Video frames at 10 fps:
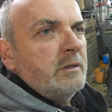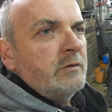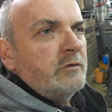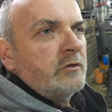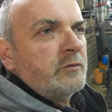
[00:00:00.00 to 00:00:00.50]

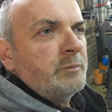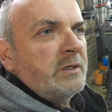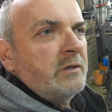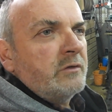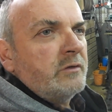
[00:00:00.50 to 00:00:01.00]
just
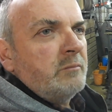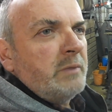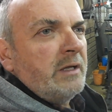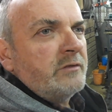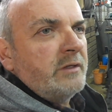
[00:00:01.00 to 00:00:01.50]
because it
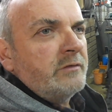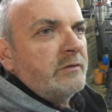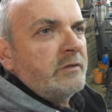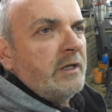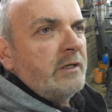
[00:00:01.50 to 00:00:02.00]
makes
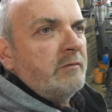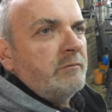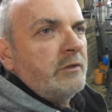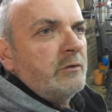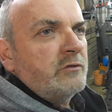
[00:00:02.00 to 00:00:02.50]
entertaining
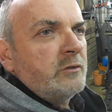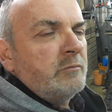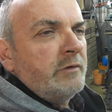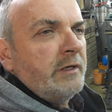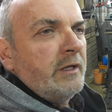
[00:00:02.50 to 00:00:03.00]
YouTube
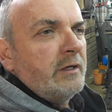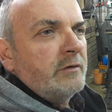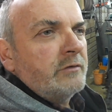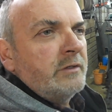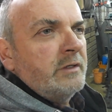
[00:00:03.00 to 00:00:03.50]

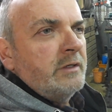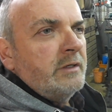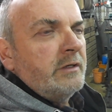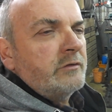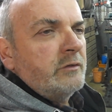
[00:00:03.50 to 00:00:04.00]
videos
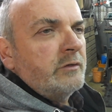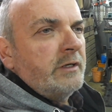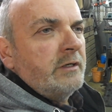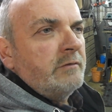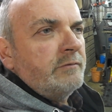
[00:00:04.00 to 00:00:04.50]
is good
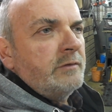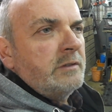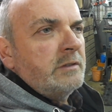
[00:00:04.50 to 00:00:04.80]
enough.